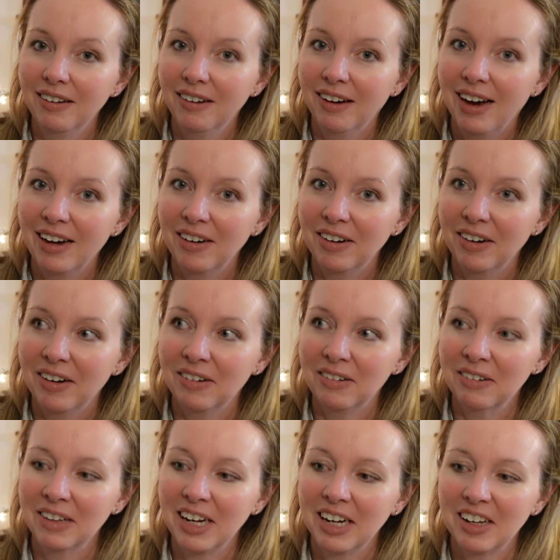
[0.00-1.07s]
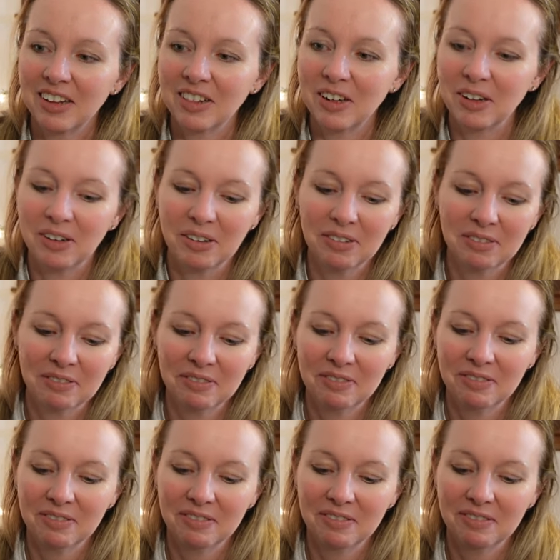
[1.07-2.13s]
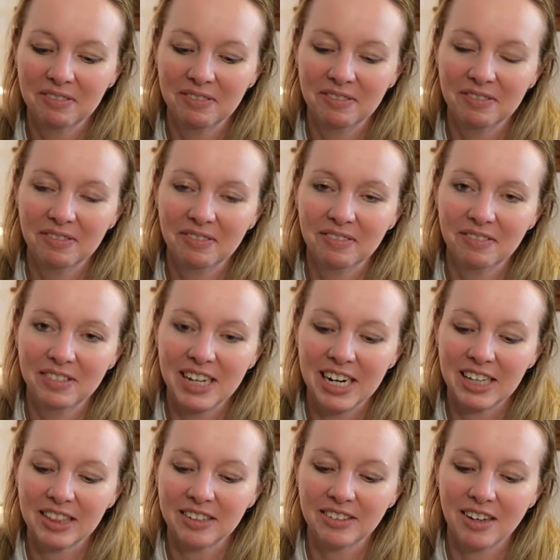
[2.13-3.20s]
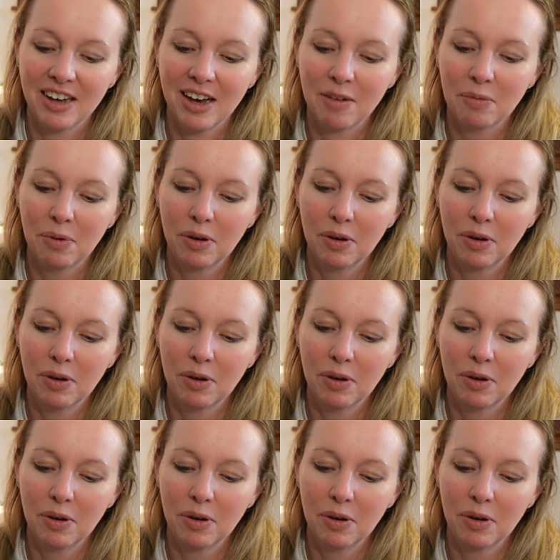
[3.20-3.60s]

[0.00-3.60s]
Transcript: I don't know, like little thing at the top.